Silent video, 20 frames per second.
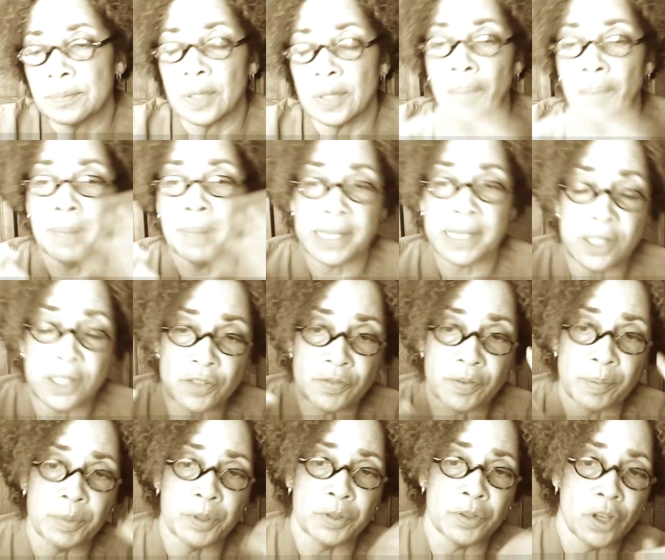message
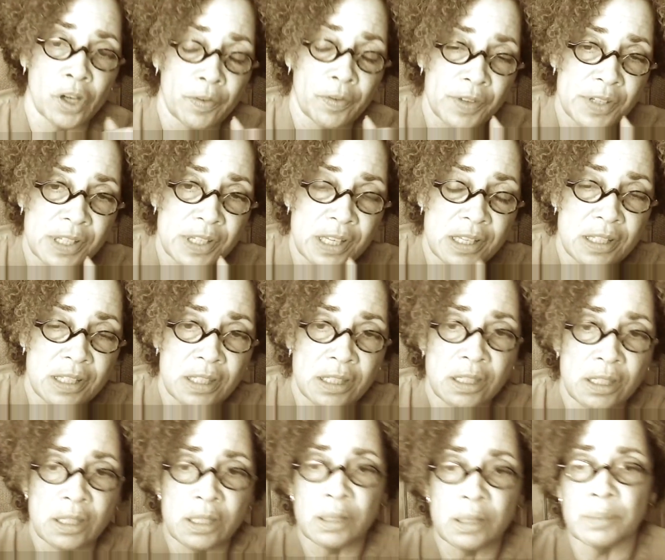from your nervous
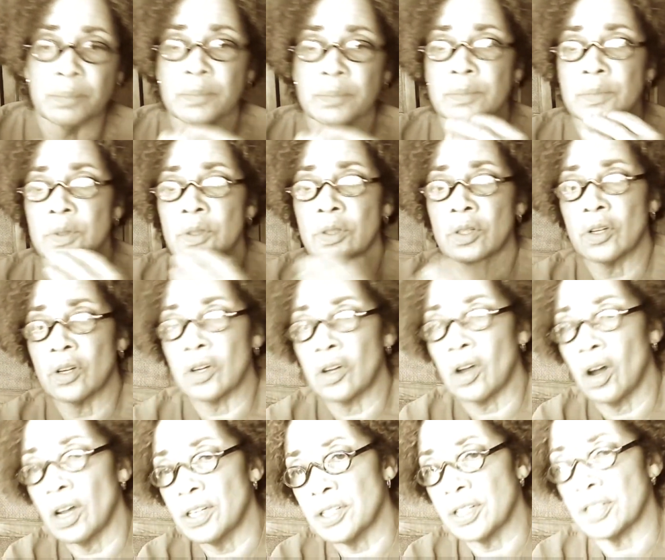system
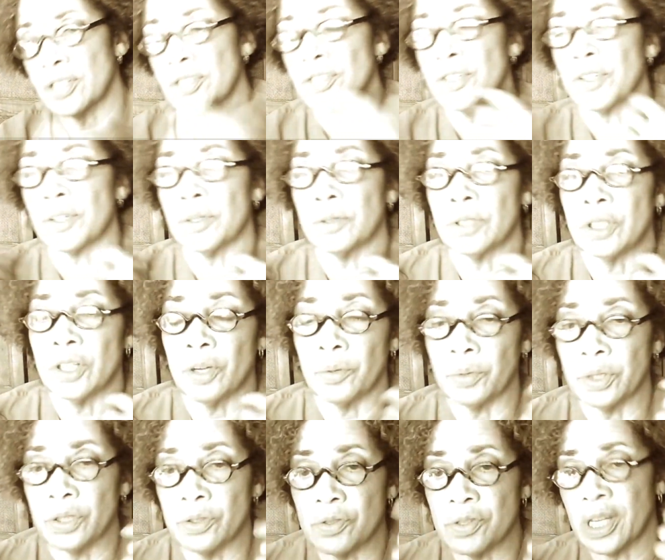causes your,
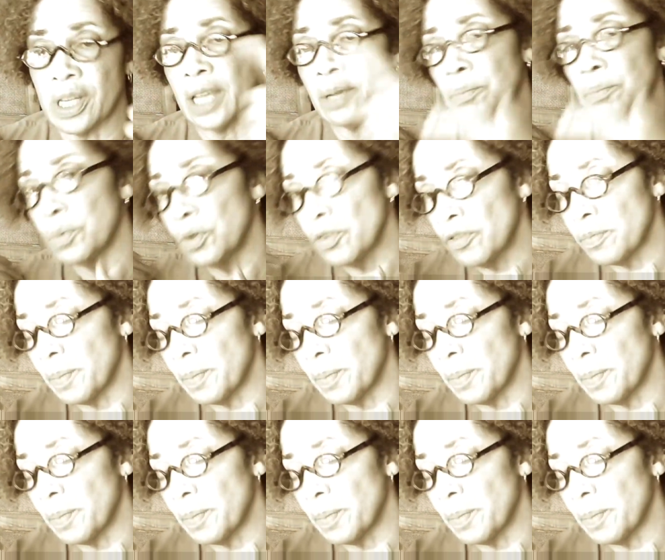when you say move